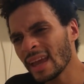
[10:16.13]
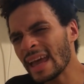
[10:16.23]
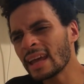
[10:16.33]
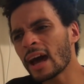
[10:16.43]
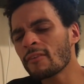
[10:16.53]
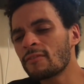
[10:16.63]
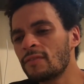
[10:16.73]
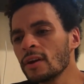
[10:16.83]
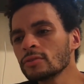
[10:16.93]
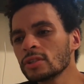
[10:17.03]
And I
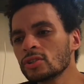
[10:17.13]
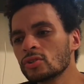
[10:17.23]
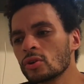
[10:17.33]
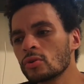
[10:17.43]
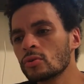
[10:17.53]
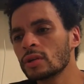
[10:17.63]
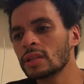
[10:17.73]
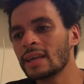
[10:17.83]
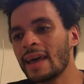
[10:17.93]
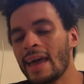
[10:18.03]
felt as though
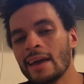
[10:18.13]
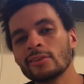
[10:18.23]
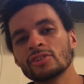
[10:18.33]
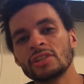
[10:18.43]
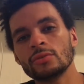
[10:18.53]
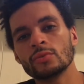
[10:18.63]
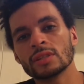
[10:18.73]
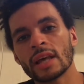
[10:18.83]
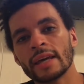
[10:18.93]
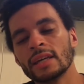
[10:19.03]
the energy
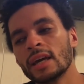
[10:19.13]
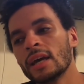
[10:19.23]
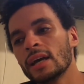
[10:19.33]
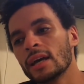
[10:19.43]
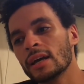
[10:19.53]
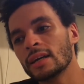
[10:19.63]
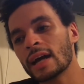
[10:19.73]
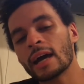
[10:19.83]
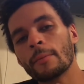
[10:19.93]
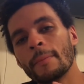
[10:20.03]
was like
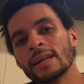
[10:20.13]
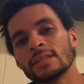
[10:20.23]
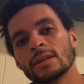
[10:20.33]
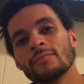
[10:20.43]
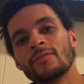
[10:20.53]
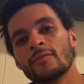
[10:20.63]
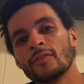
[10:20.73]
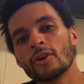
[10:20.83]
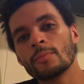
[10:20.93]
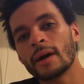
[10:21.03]
kind of messed up for
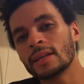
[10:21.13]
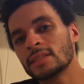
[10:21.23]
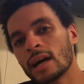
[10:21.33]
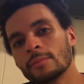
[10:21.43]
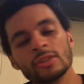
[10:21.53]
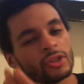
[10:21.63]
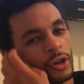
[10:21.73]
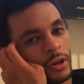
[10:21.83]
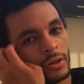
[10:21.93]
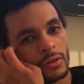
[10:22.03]
Verb by the time his
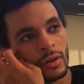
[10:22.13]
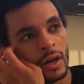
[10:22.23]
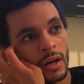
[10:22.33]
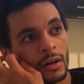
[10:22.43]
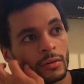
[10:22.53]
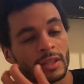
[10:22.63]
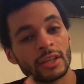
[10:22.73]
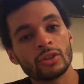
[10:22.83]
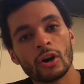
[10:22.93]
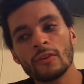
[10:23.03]
third
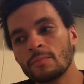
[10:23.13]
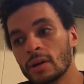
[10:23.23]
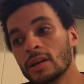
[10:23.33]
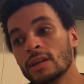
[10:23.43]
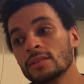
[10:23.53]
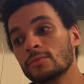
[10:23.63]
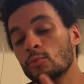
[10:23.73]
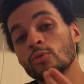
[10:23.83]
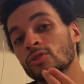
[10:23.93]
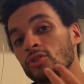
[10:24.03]
kicked off, because
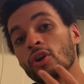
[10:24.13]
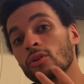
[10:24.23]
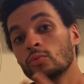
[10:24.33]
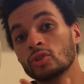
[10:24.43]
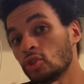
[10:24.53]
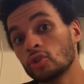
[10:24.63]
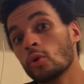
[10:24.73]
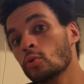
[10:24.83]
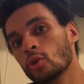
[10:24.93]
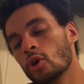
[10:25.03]
Mook's third was
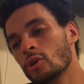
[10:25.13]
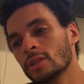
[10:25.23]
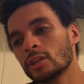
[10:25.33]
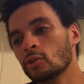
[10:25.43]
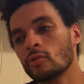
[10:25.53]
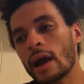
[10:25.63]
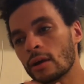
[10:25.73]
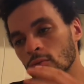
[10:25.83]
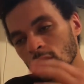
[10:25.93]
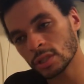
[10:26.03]
so long that the
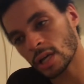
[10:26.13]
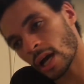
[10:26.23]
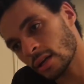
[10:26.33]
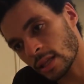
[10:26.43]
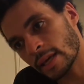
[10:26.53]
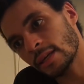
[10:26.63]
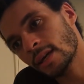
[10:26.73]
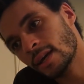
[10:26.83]
crowd was just kind of like,